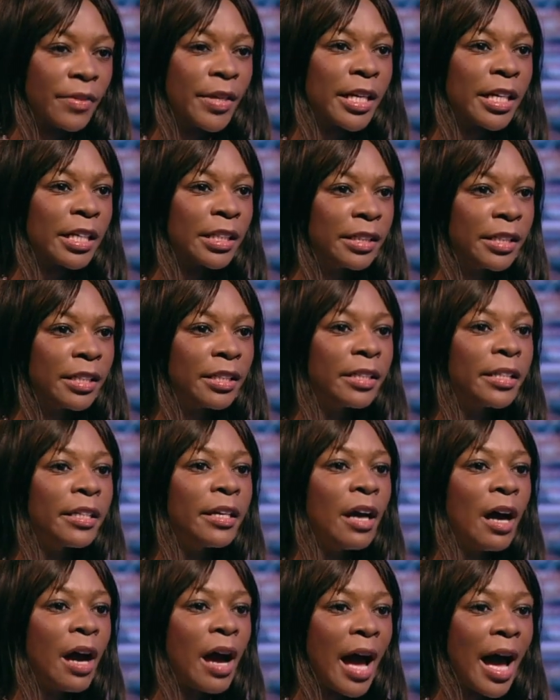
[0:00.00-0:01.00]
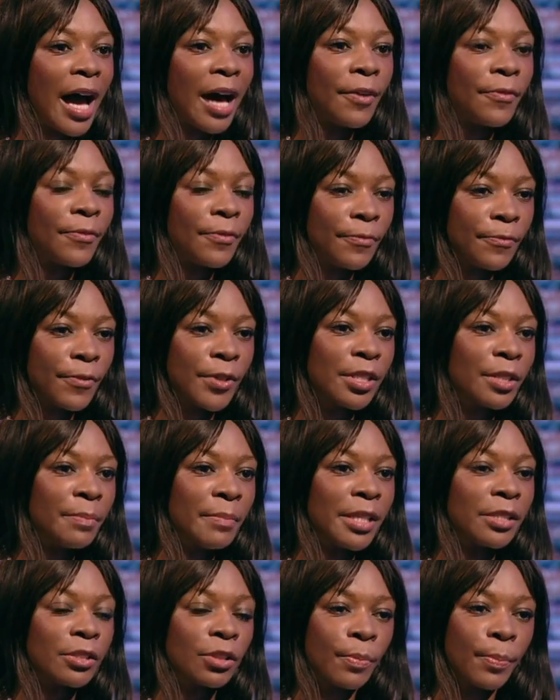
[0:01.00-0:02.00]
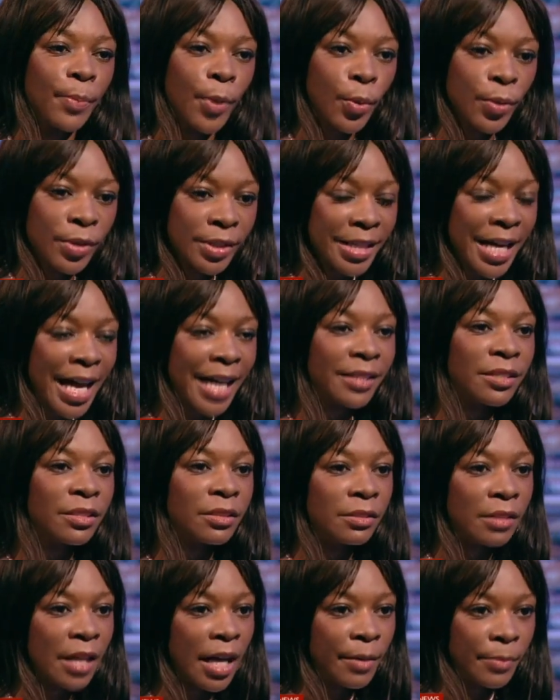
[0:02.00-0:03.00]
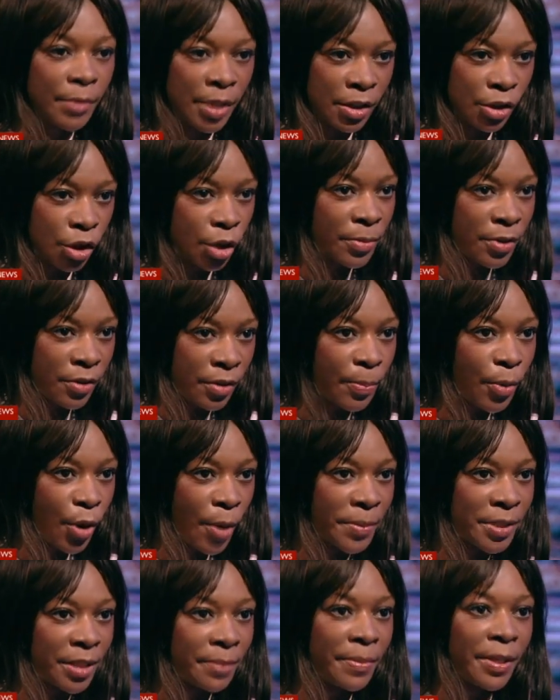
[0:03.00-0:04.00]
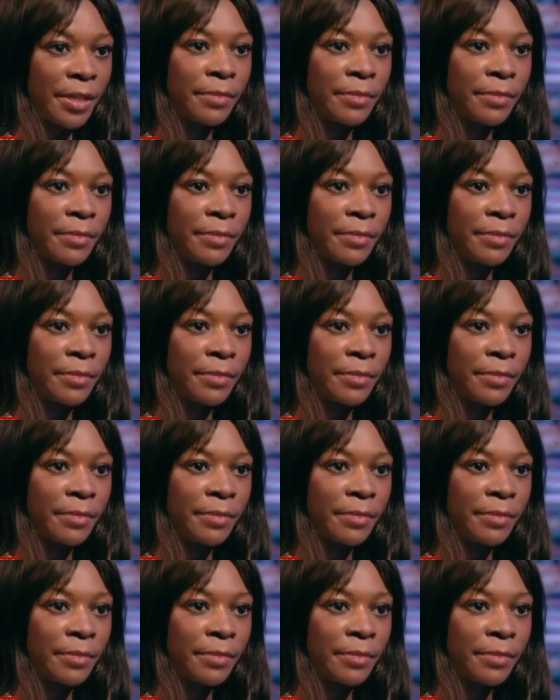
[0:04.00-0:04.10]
They clearly have fundamental, both tactical in terms of the property